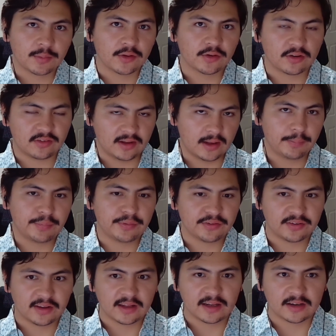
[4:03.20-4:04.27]
other
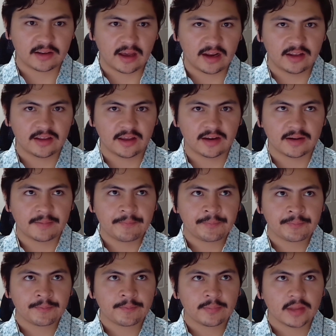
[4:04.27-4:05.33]
examples and kind of got
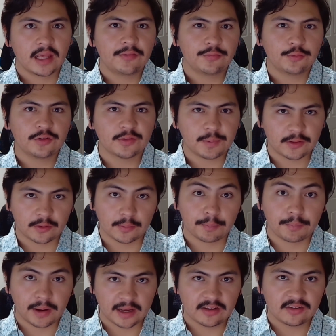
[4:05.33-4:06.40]
influenced by their
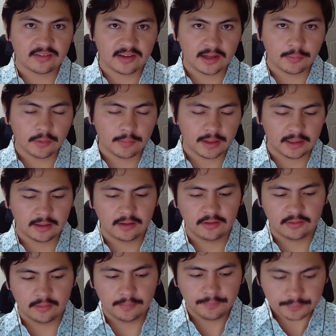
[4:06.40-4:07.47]
bistable
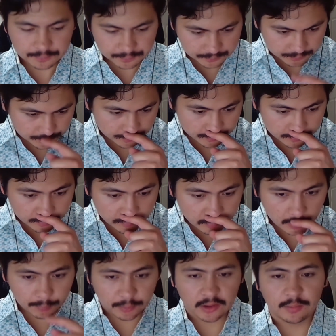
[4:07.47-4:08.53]
mechanism.
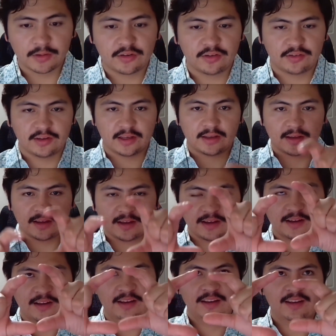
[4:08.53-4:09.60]
Pretty much, it's like
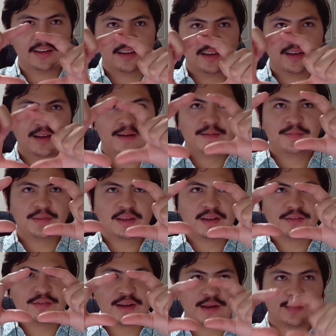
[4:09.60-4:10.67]
think
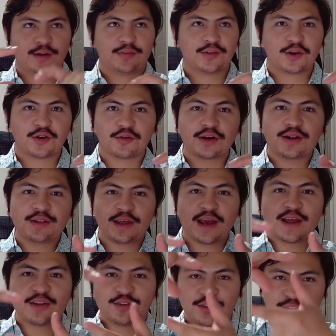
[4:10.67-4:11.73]
of like the Green
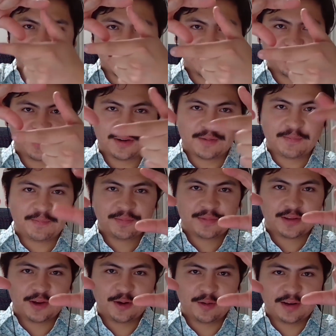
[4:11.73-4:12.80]
lantern
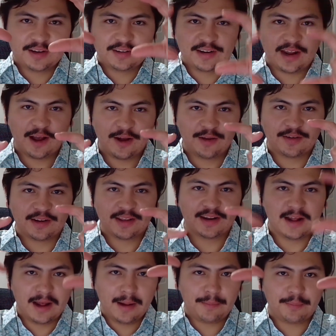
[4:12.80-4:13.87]
going down and
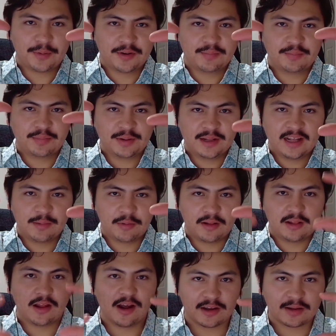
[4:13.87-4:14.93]
up, but being able to
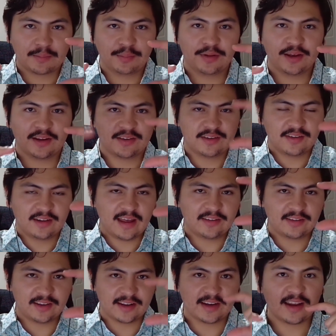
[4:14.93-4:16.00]
lock in place. It
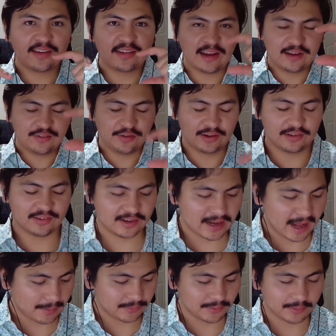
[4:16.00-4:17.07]
has like a nice, satisfying
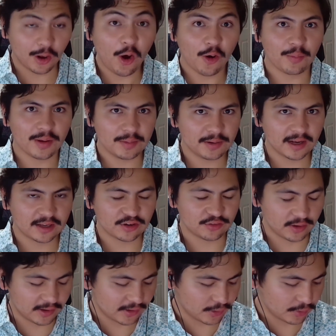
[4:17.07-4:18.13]
snap. So I'm like, oh, maybe I can
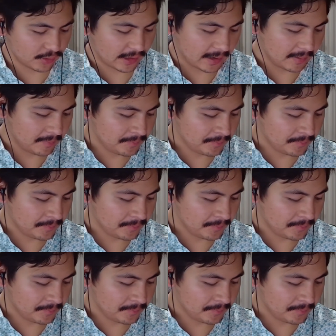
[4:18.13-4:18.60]
try to do that.